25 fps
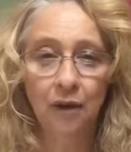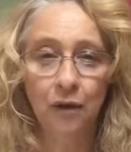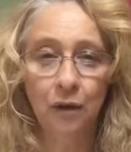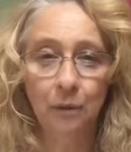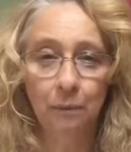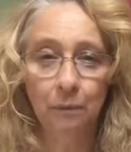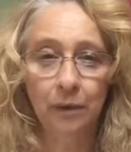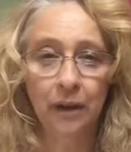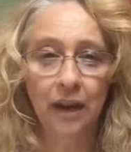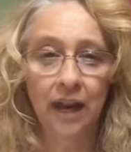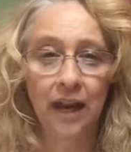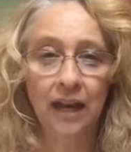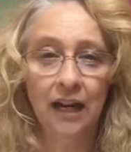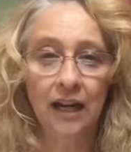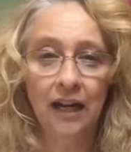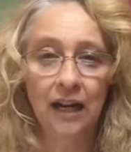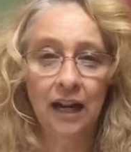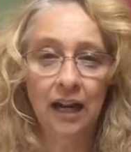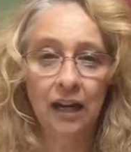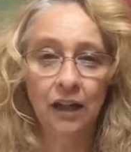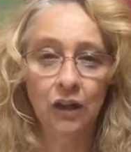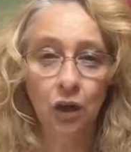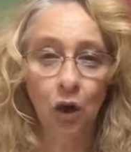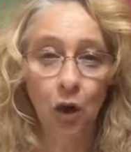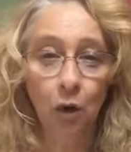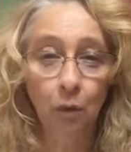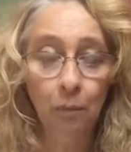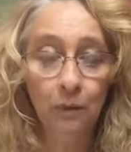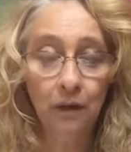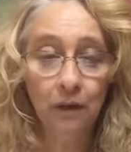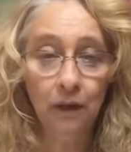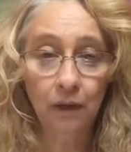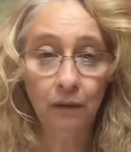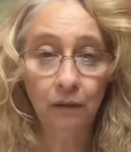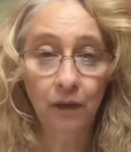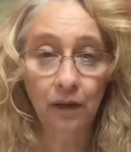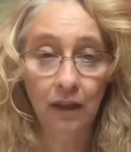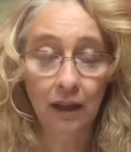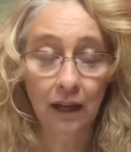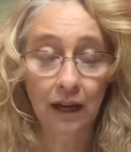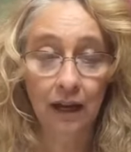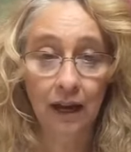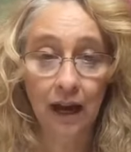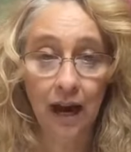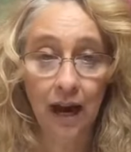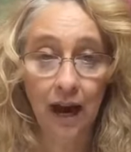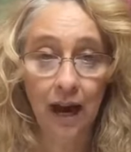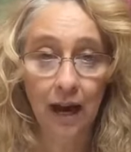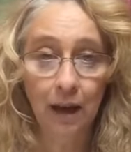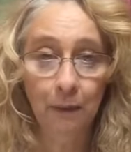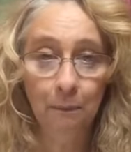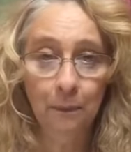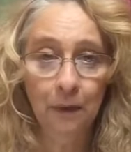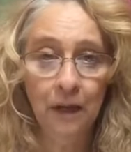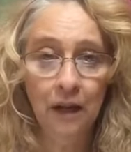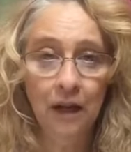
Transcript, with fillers: The planet has opened everything up